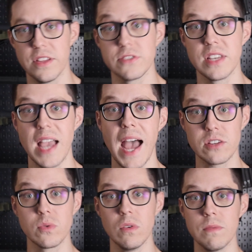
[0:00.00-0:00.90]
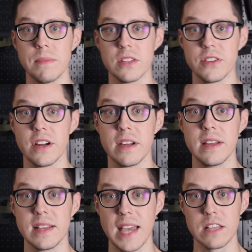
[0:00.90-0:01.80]
There's the actual military
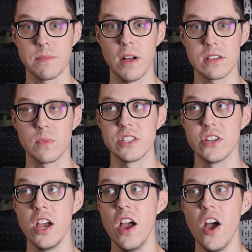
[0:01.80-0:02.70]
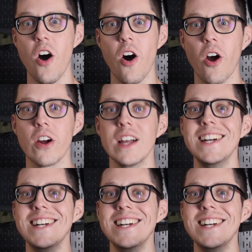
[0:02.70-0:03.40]
gas blocks, which are